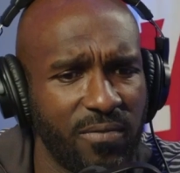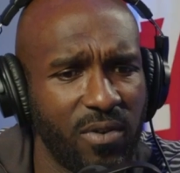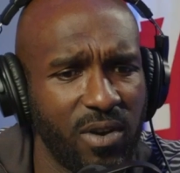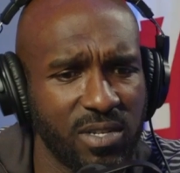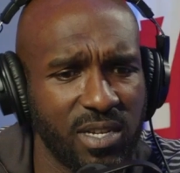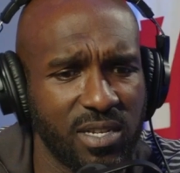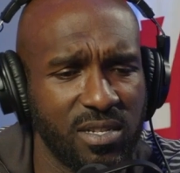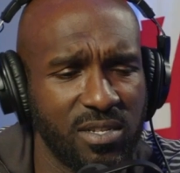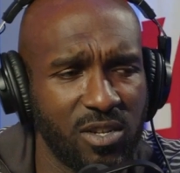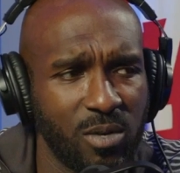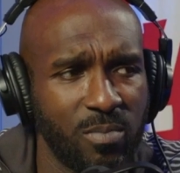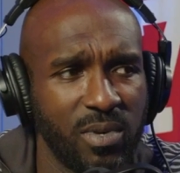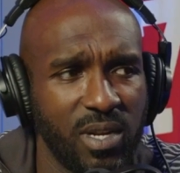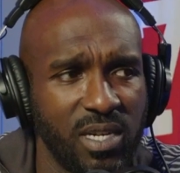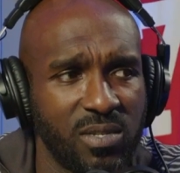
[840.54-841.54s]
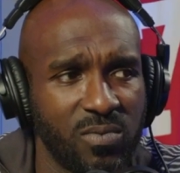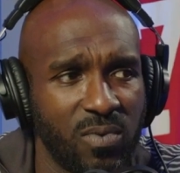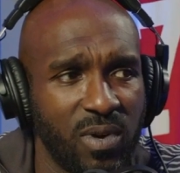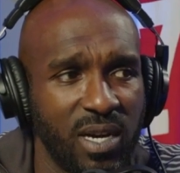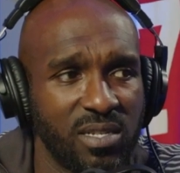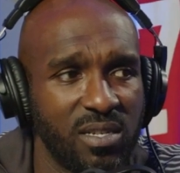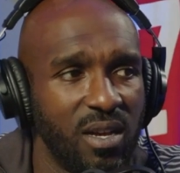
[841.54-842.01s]
as far as like determination
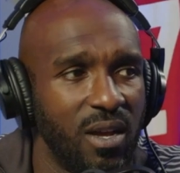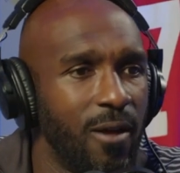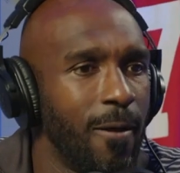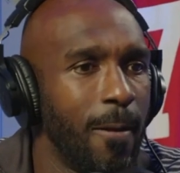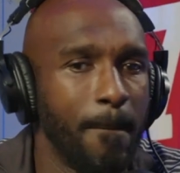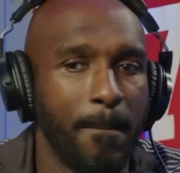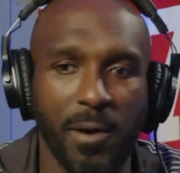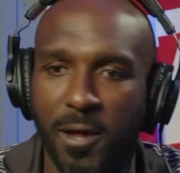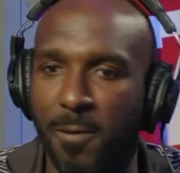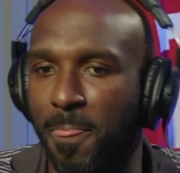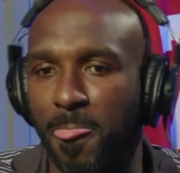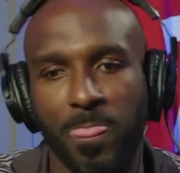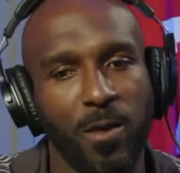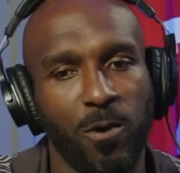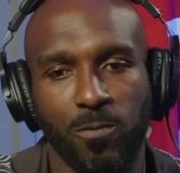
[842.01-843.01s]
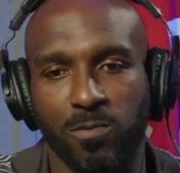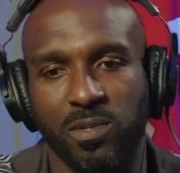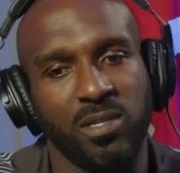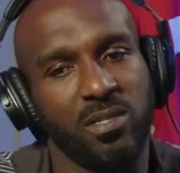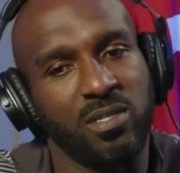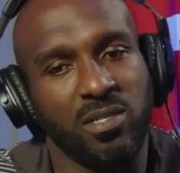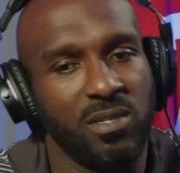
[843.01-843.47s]
wise. But don't
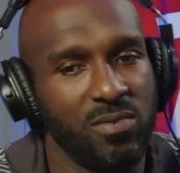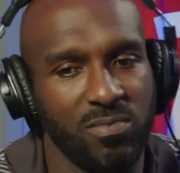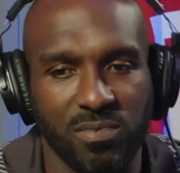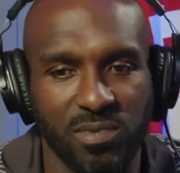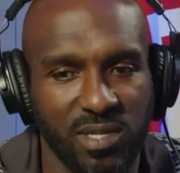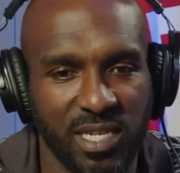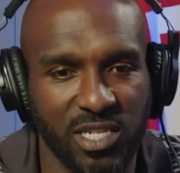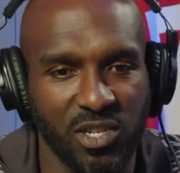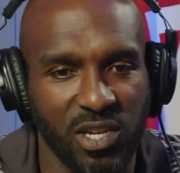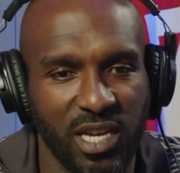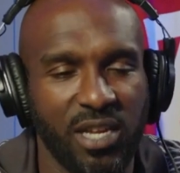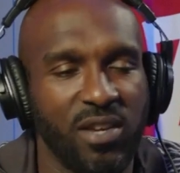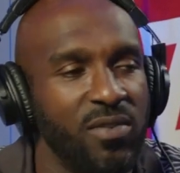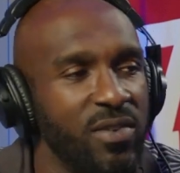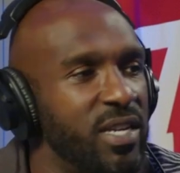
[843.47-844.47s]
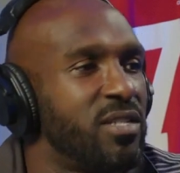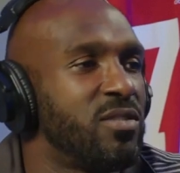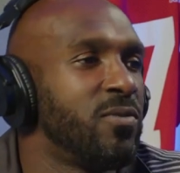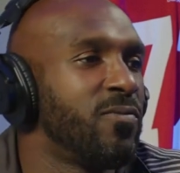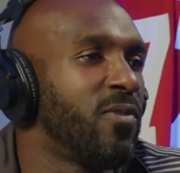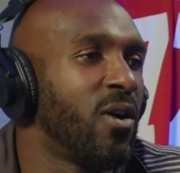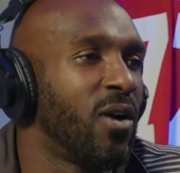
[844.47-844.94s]
let your ego get
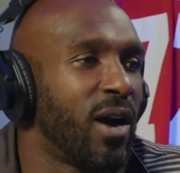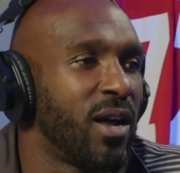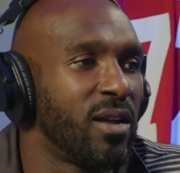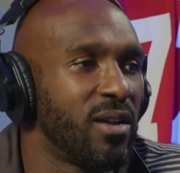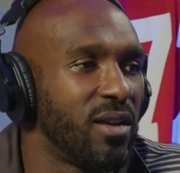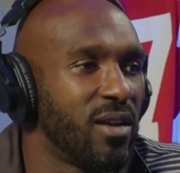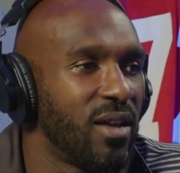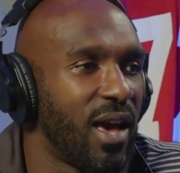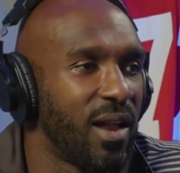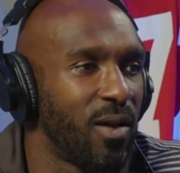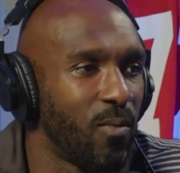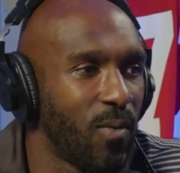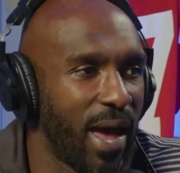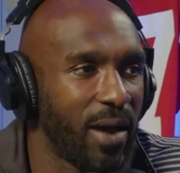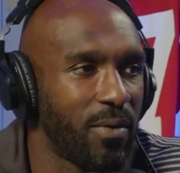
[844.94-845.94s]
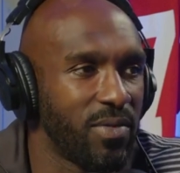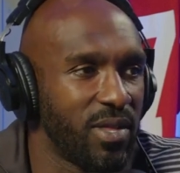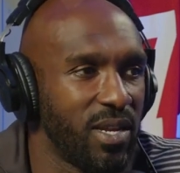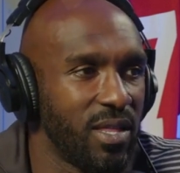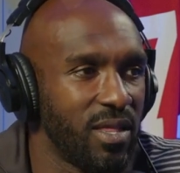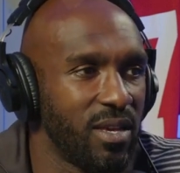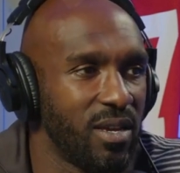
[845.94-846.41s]
too far out of whack with
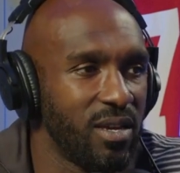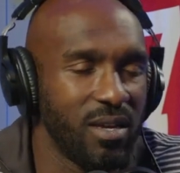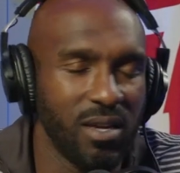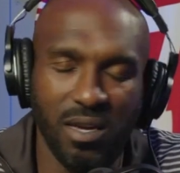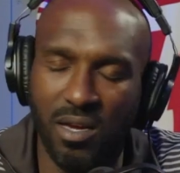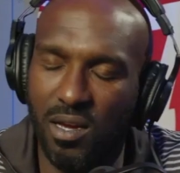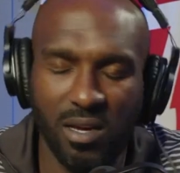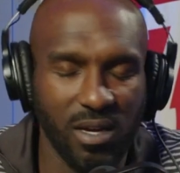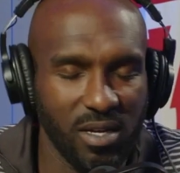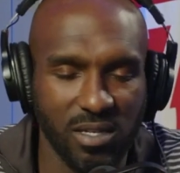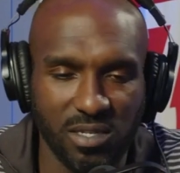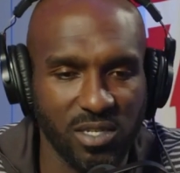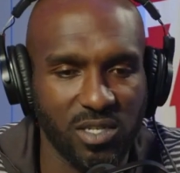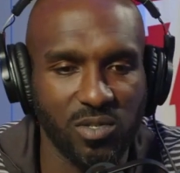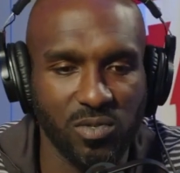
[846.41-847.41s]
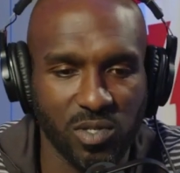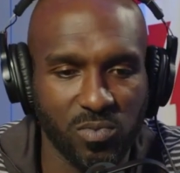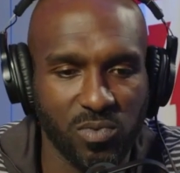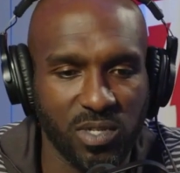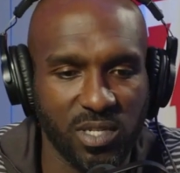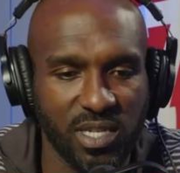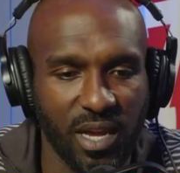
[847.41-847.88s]
anything. You just
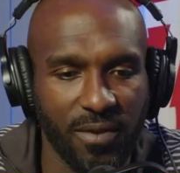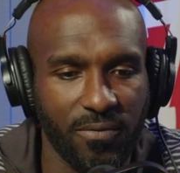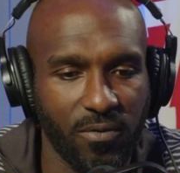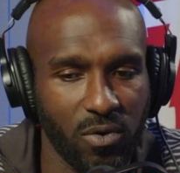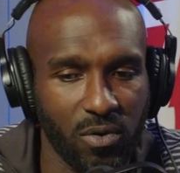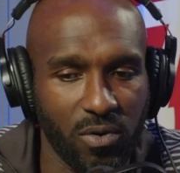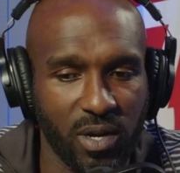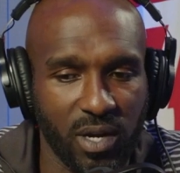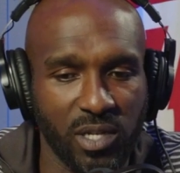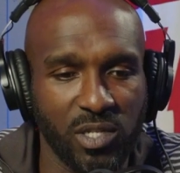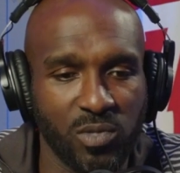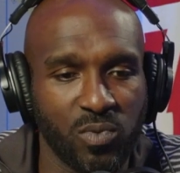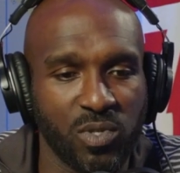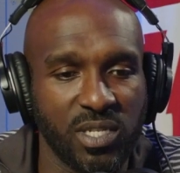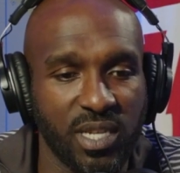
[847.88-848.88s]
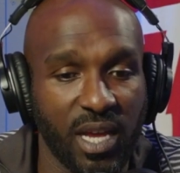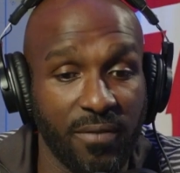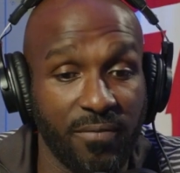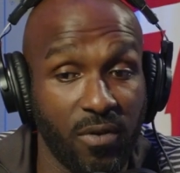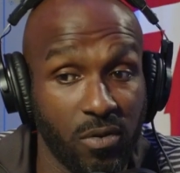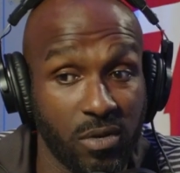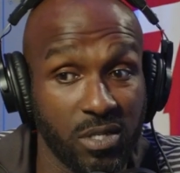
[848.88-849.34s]
want to stay forward, and you just want to stay
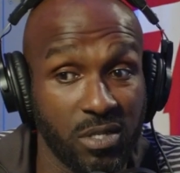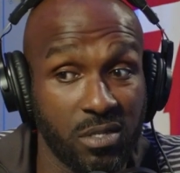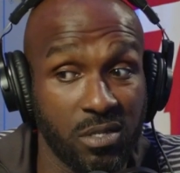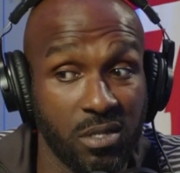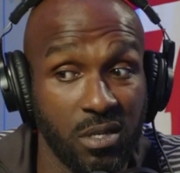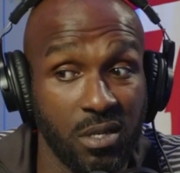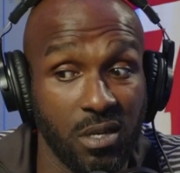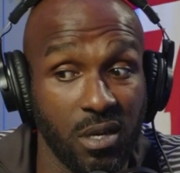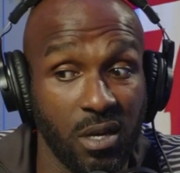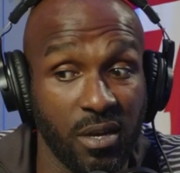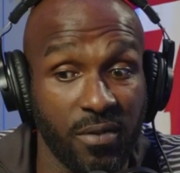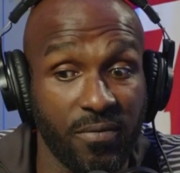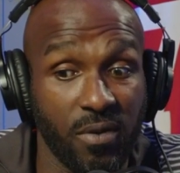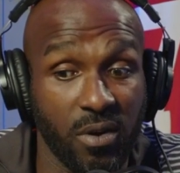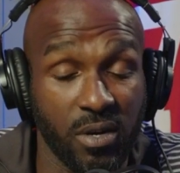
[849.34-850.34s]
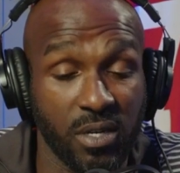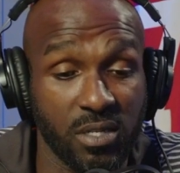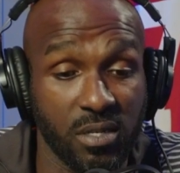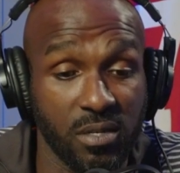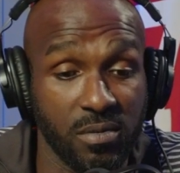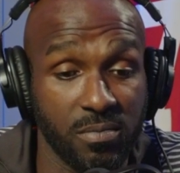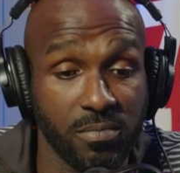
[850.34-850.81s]
focused as far
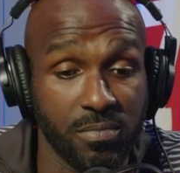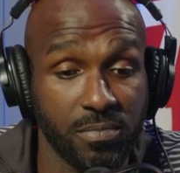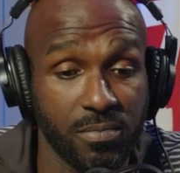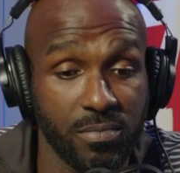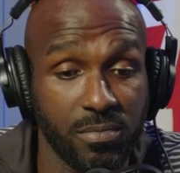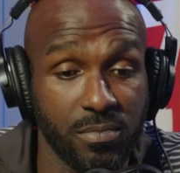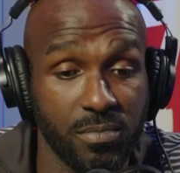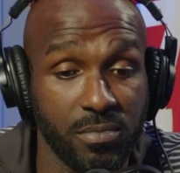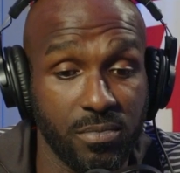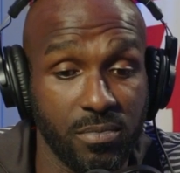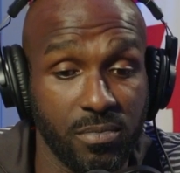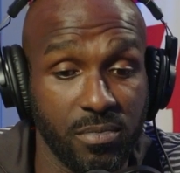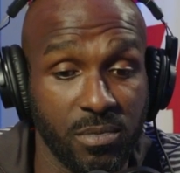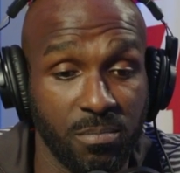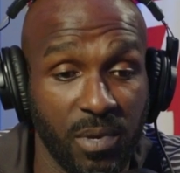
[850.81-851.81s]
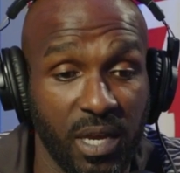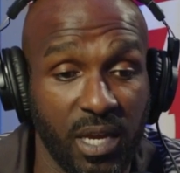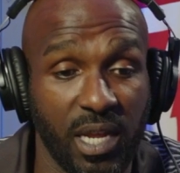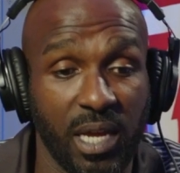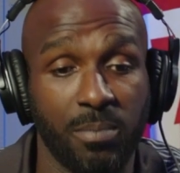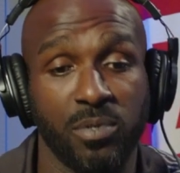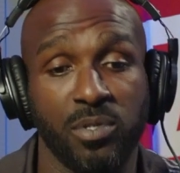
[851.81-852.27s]
as
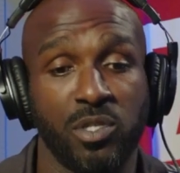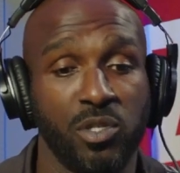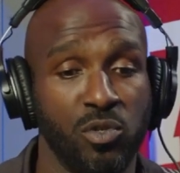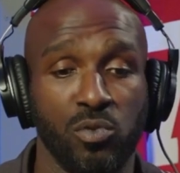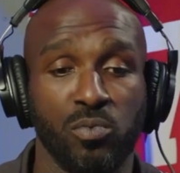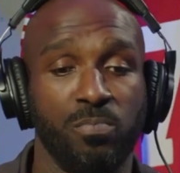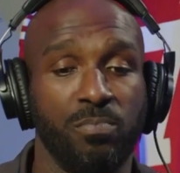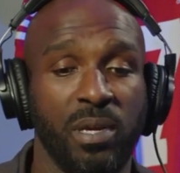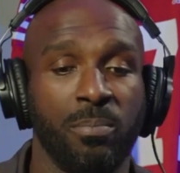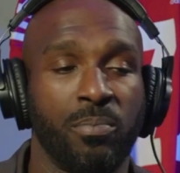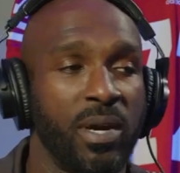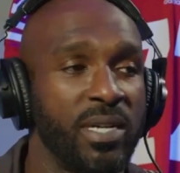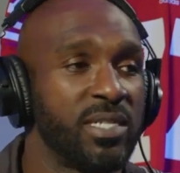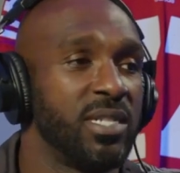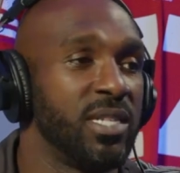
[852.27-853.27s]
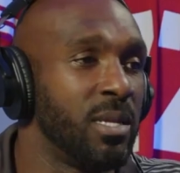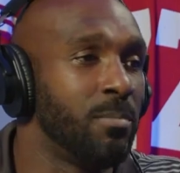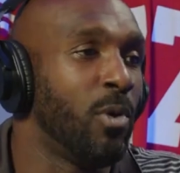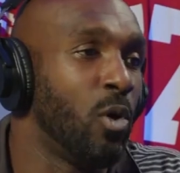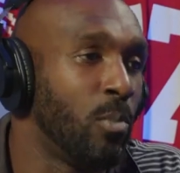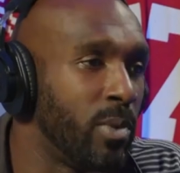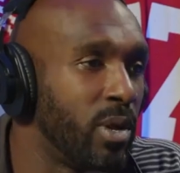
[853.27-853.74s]
being able to be present in the
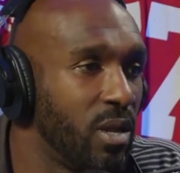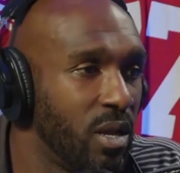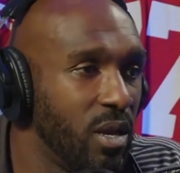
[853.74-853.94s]
moment.